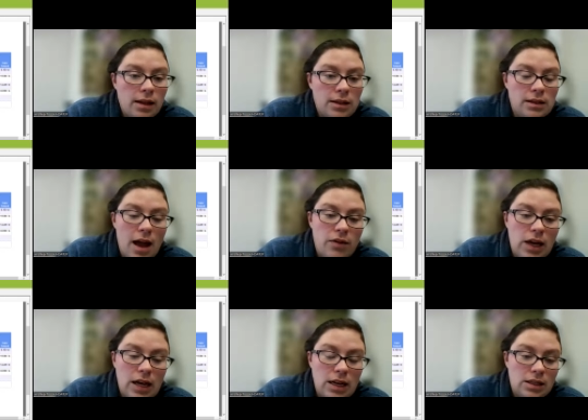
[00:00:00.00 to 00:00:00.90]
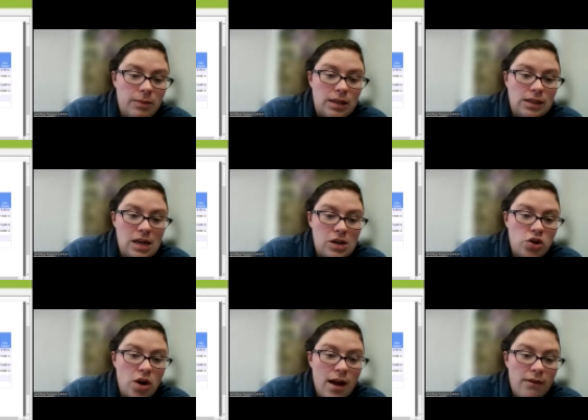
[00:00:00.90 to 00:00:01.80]
it's navigating to my C
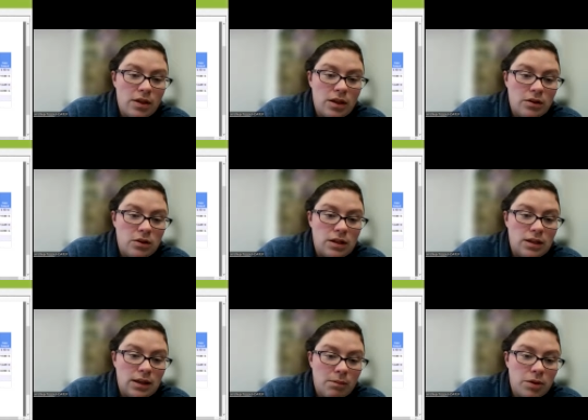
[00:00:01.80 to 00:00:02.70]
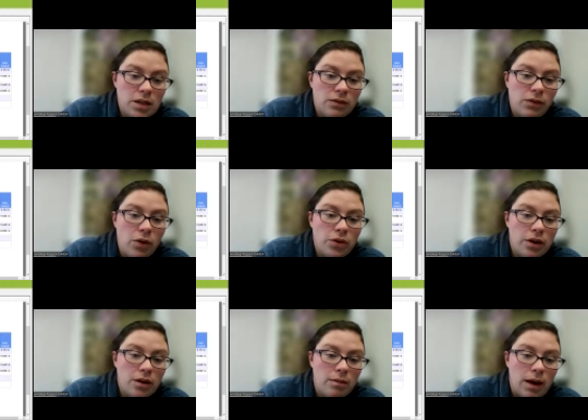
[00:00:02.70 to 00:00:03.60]
drive and under the SnapPlus
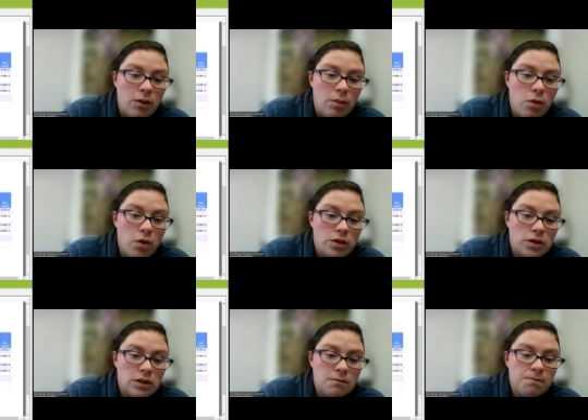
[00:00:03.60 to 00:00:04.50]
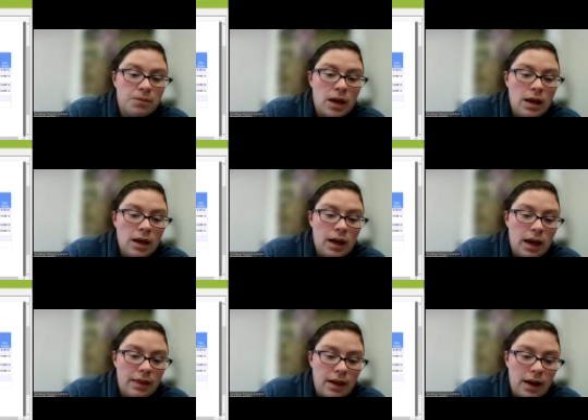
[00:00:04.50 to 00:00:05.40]
folder in my reports.
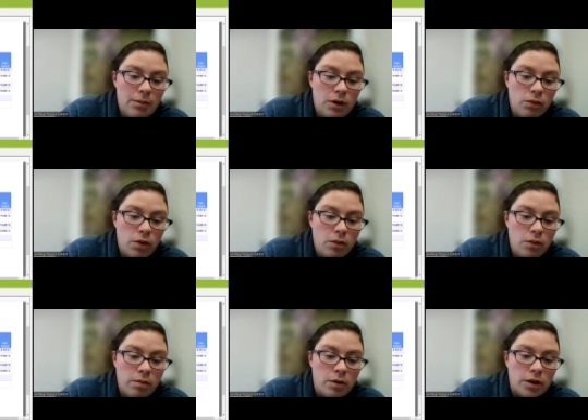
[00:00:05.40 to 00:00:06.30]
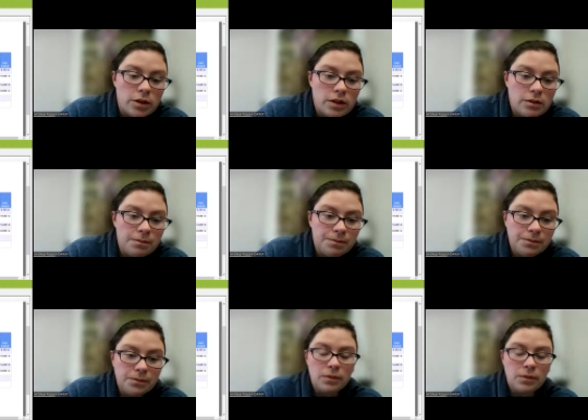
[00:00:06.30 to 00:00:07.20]
And then I'm going to run reports.
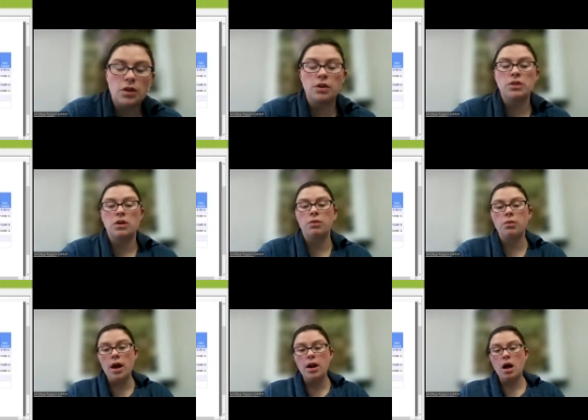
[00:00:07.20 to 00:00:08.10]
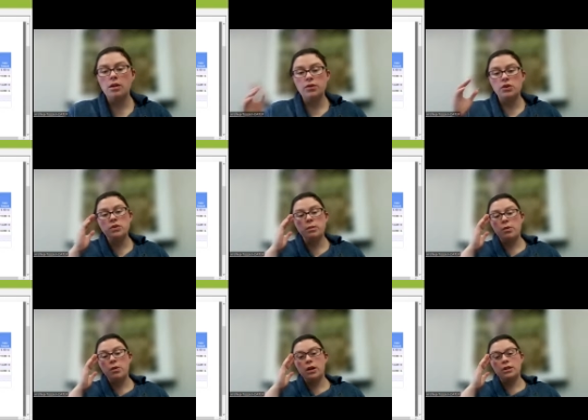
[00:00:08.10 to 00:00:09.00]
So it's going to run all of those
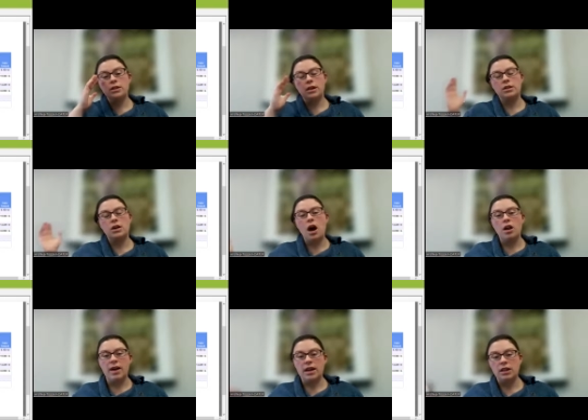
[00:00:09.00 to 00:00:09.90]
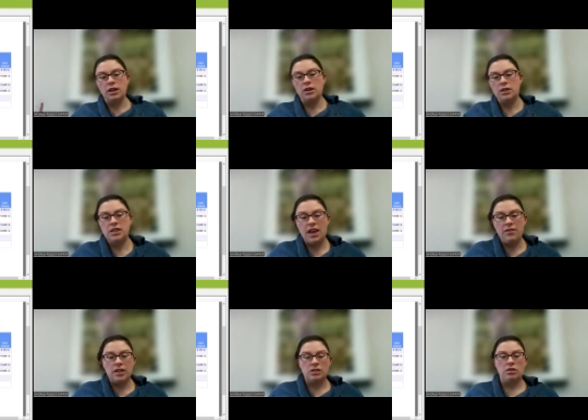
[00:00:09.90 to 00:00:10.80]
reports, and then it's automatically going to
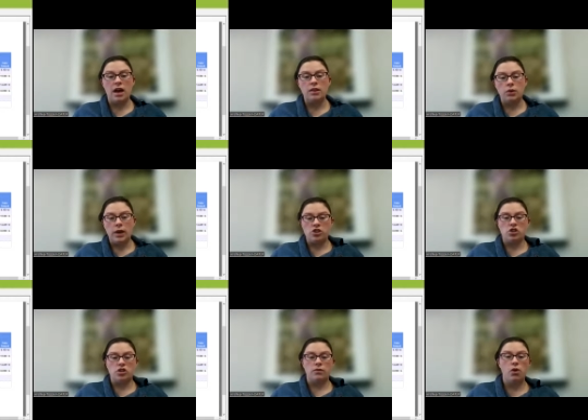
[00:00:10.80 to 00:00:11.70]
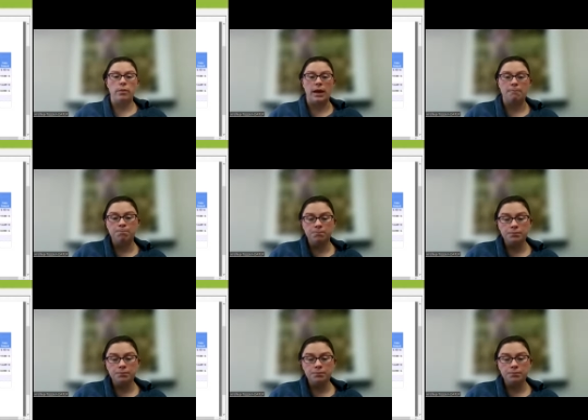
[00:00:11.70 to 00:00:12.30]
save it to that location for me.